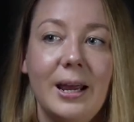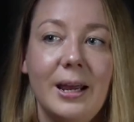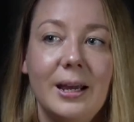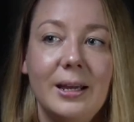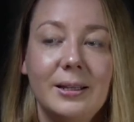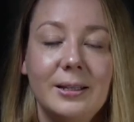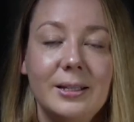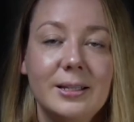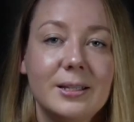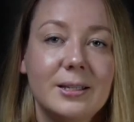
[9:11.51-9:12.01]

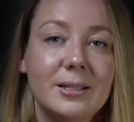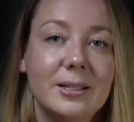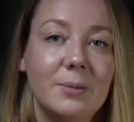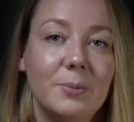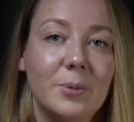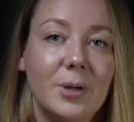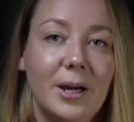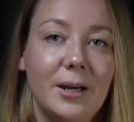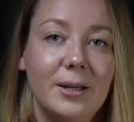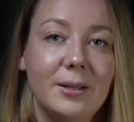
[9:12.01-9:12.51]
And this is
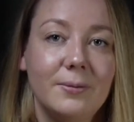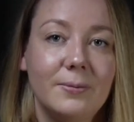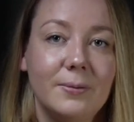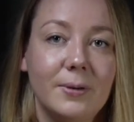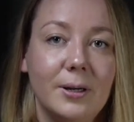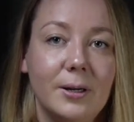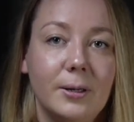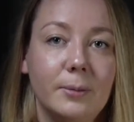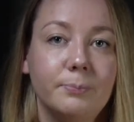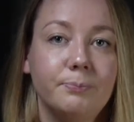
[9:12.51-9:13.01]
some kind
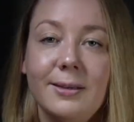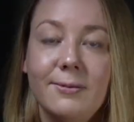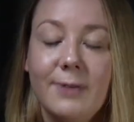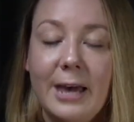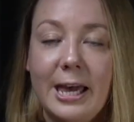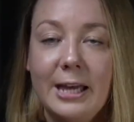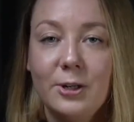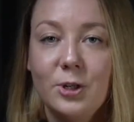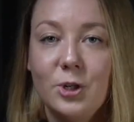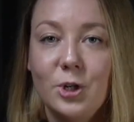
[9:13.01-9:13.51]
of
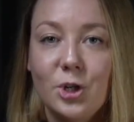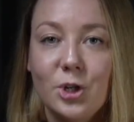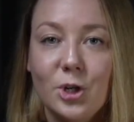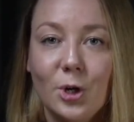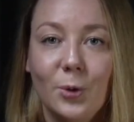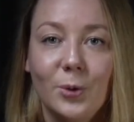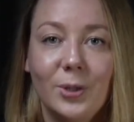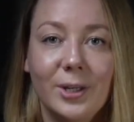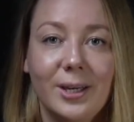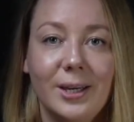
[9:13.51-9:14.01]
event to
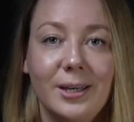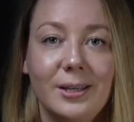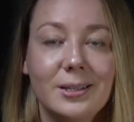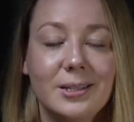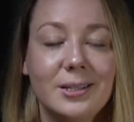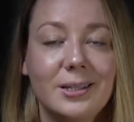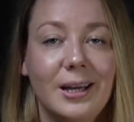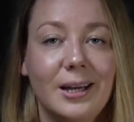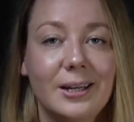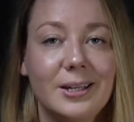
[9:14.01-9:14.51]
show the
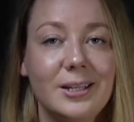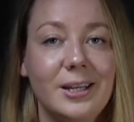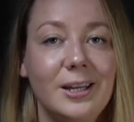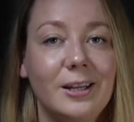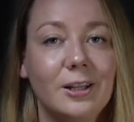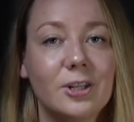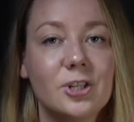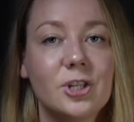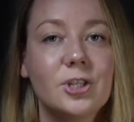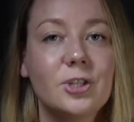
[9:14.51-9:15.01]
kids that
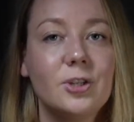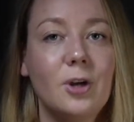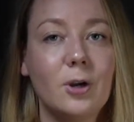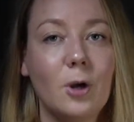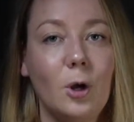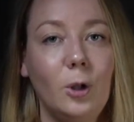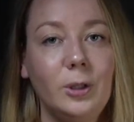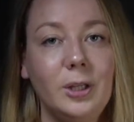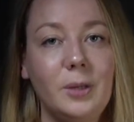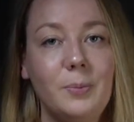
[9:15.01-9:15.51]
English is not
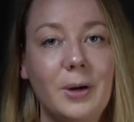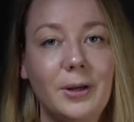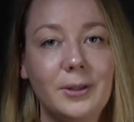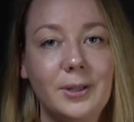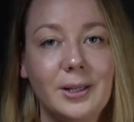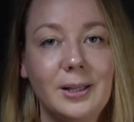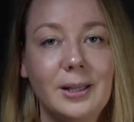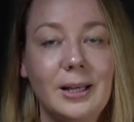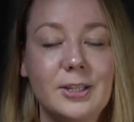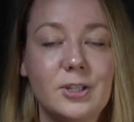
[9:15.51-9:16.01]
only about
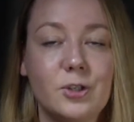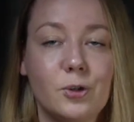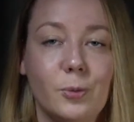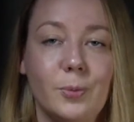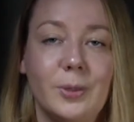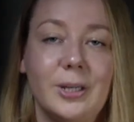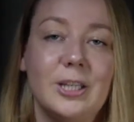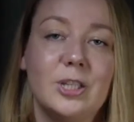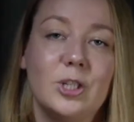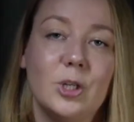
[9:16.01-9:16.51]
the
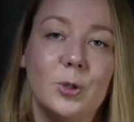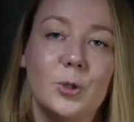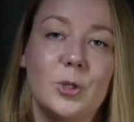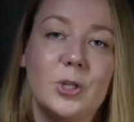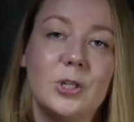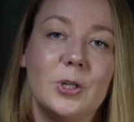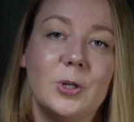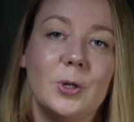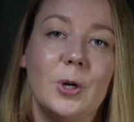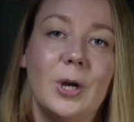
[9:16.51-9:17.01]
classroom, it's
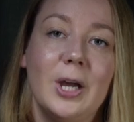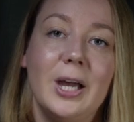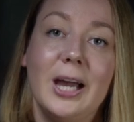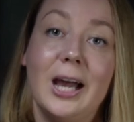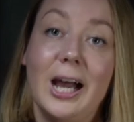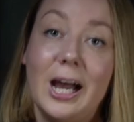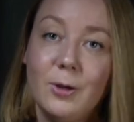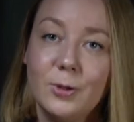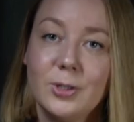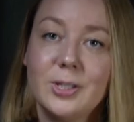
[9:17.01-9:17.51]
also
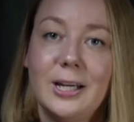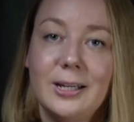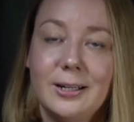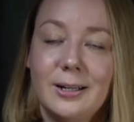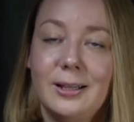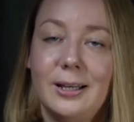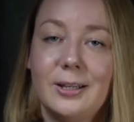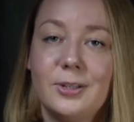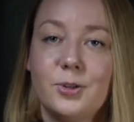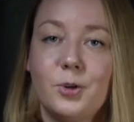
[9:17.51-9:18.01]

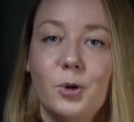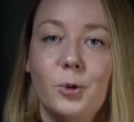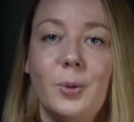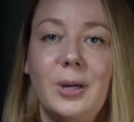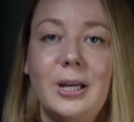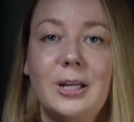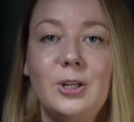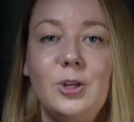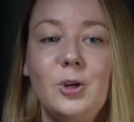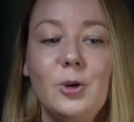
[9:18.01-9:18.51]
outside classroom,
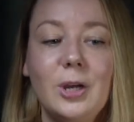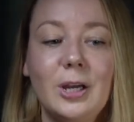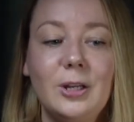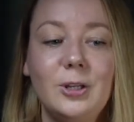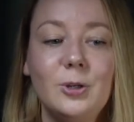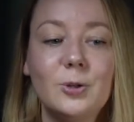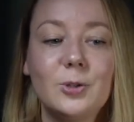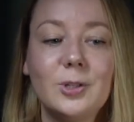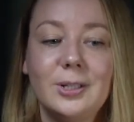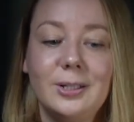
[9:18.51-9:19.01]
and you can
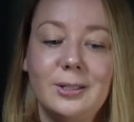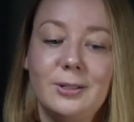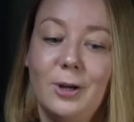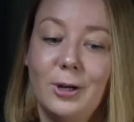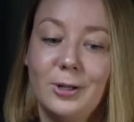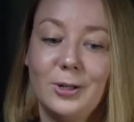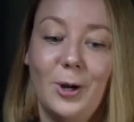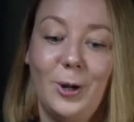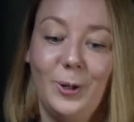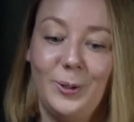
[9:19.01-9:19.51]
use it
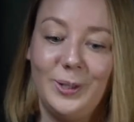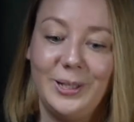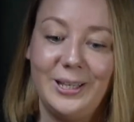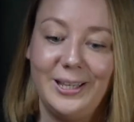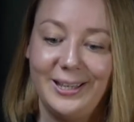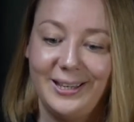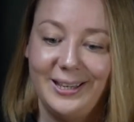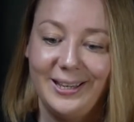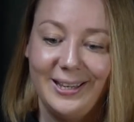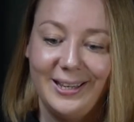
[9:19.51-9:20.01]
not
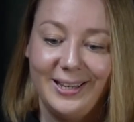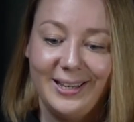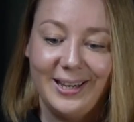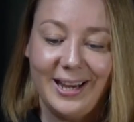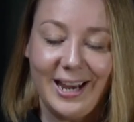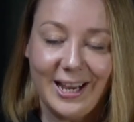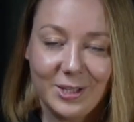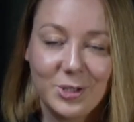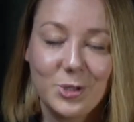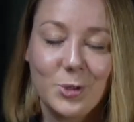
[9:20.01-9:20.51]
only
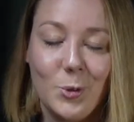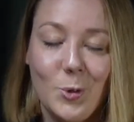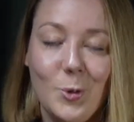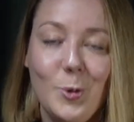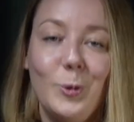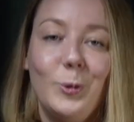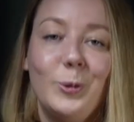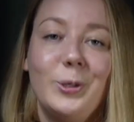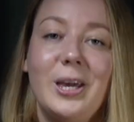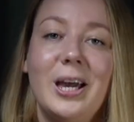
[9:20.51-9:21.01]
at
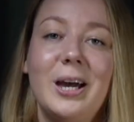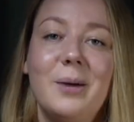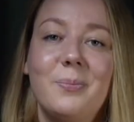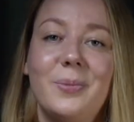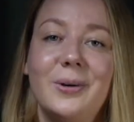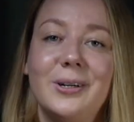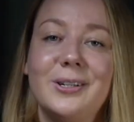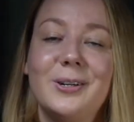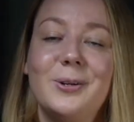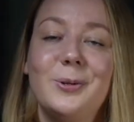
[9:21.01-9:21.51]
school,
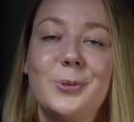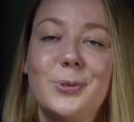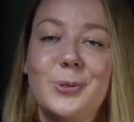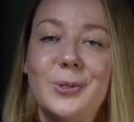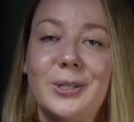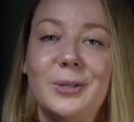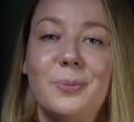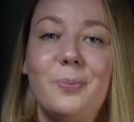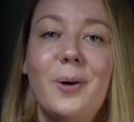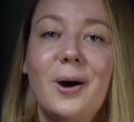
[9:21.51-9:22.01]
but
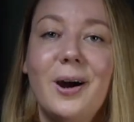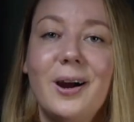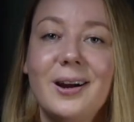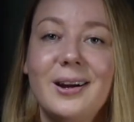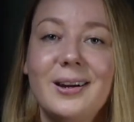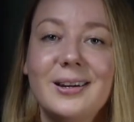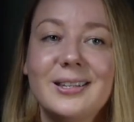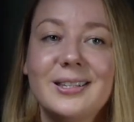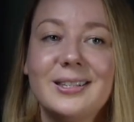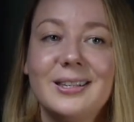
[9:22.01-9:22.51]
also in the
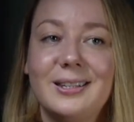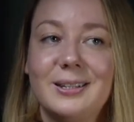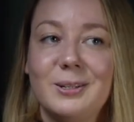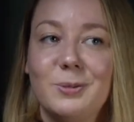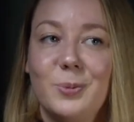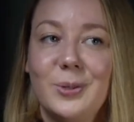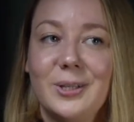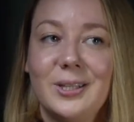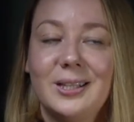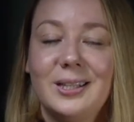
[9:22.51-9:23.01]
parks
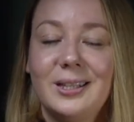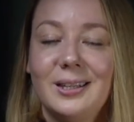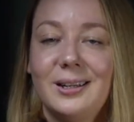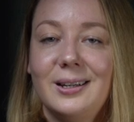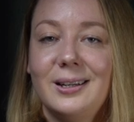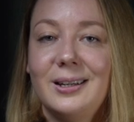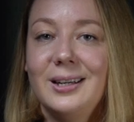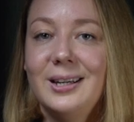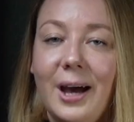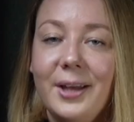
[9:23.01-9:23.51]
and with
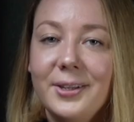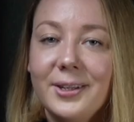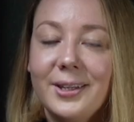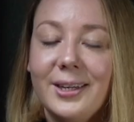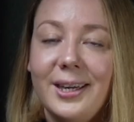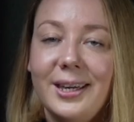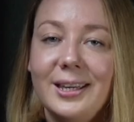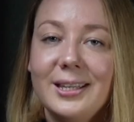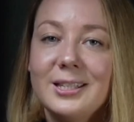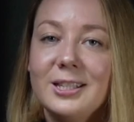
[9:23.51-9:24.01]
the other
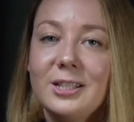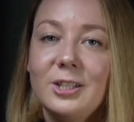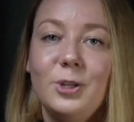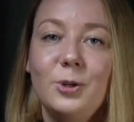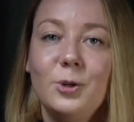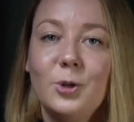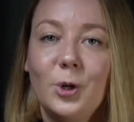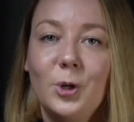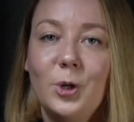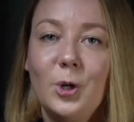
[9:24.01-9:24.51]
kids
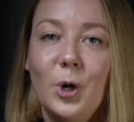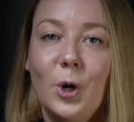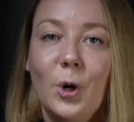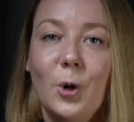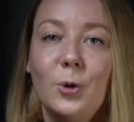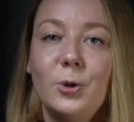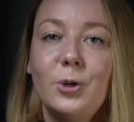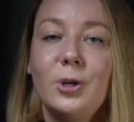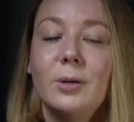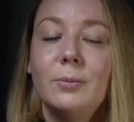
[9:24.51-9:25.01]
you don't
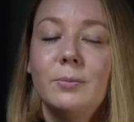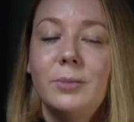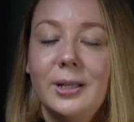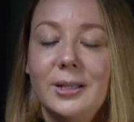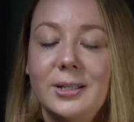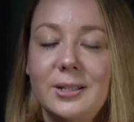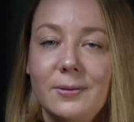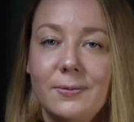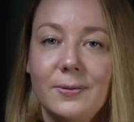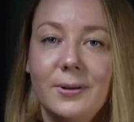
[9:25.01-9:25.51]
know. You can
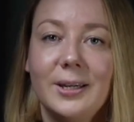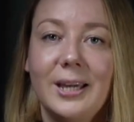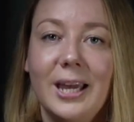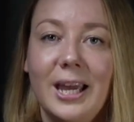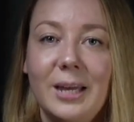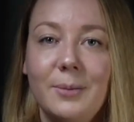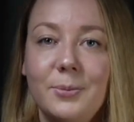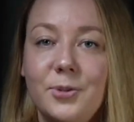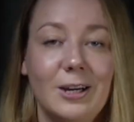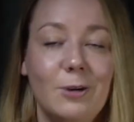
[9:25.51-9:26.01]
play different
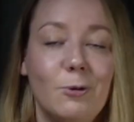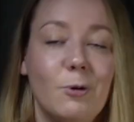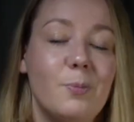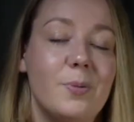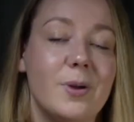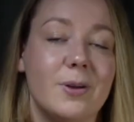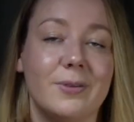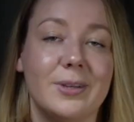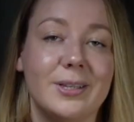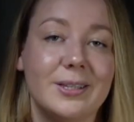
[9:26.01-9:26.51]
games. Our
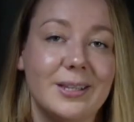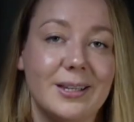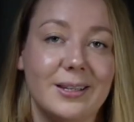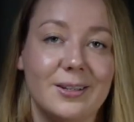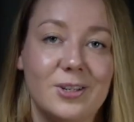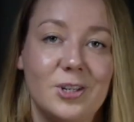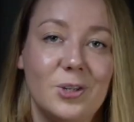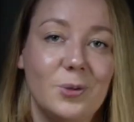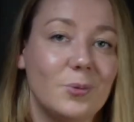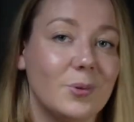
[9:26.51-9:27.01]
parents
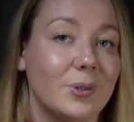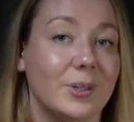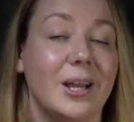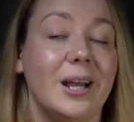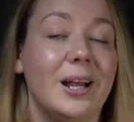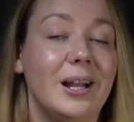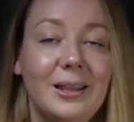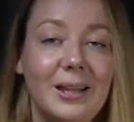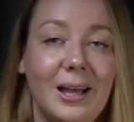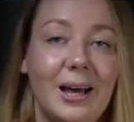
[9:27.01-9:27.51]
and children
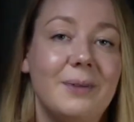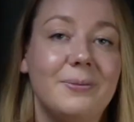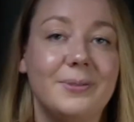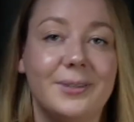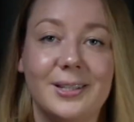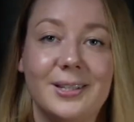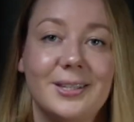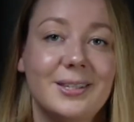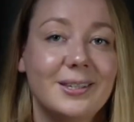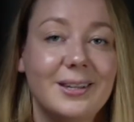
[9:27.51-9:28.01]
love
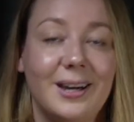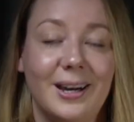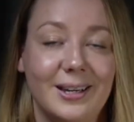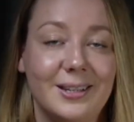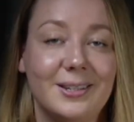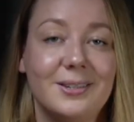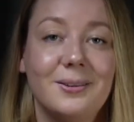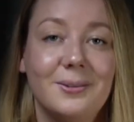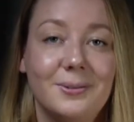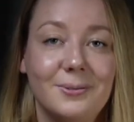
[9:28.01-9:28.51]
this
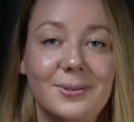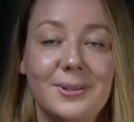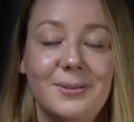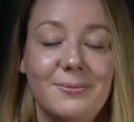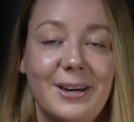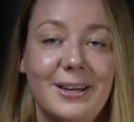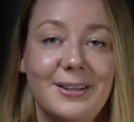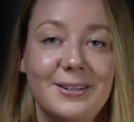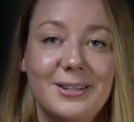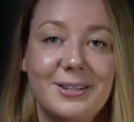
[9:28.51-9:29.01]
kind of
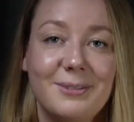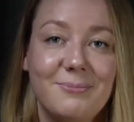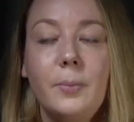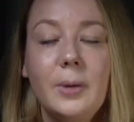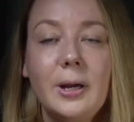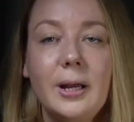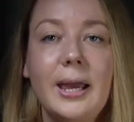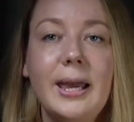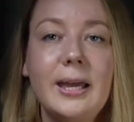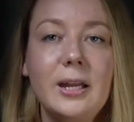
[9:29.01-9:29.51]
event.
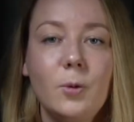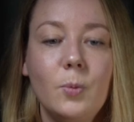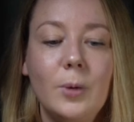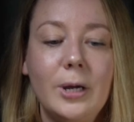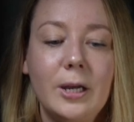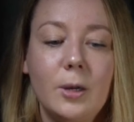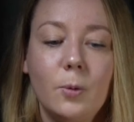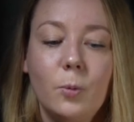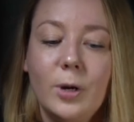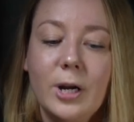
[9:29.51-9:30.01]
But
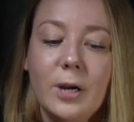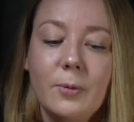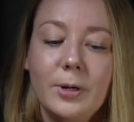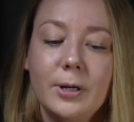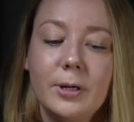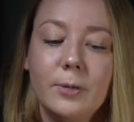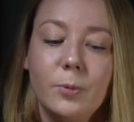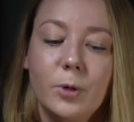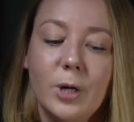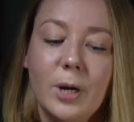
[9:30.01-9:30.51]
anyway,
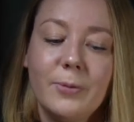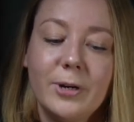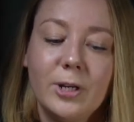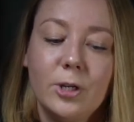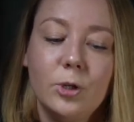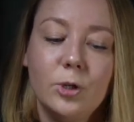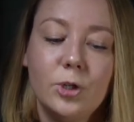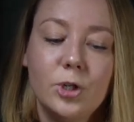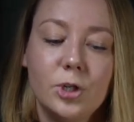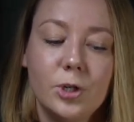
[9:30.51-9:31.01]
whatever
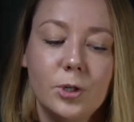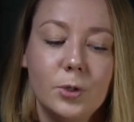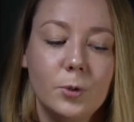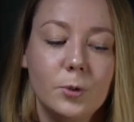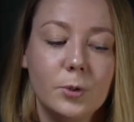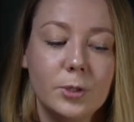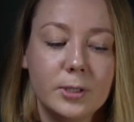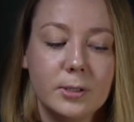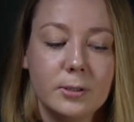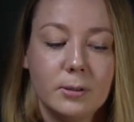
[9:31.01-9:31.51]
you
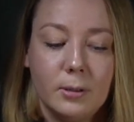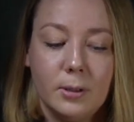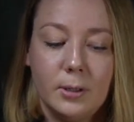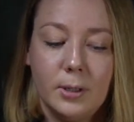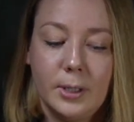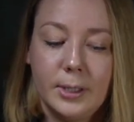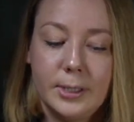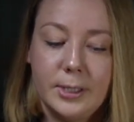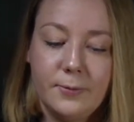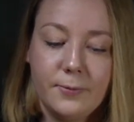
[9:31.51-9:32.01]
choose,
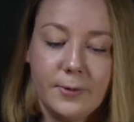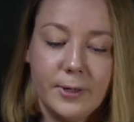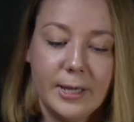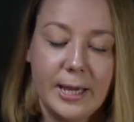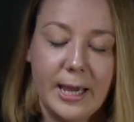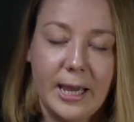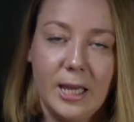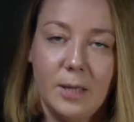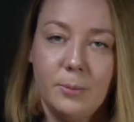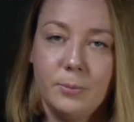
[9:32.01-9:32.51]
different
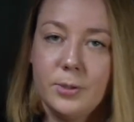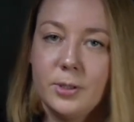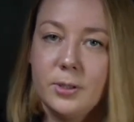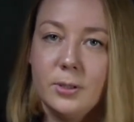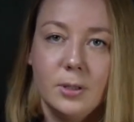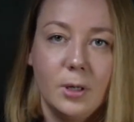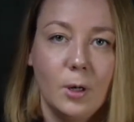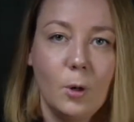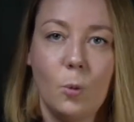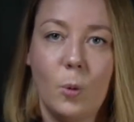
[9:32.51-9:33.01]

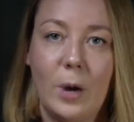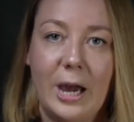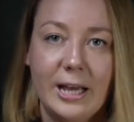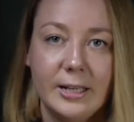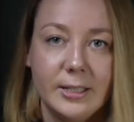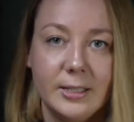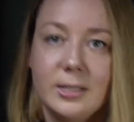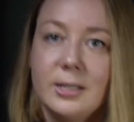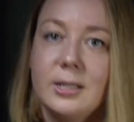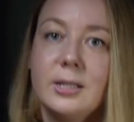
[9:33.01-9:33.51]
games,
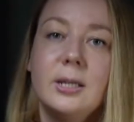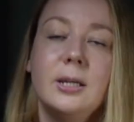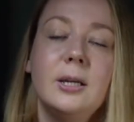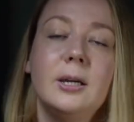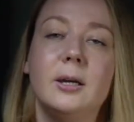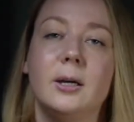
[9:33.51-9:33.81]
quest,